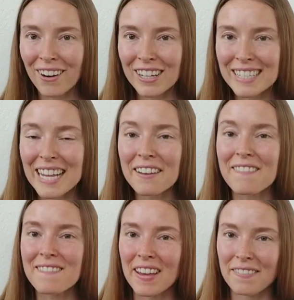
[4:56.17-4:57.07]
are on day
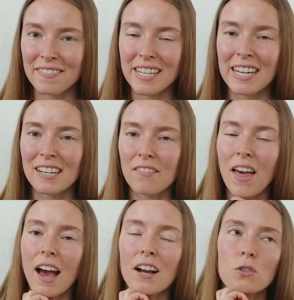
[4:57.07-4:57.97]
15 of
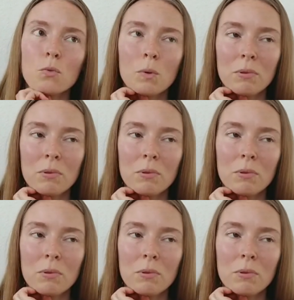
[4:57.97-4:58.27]
the actual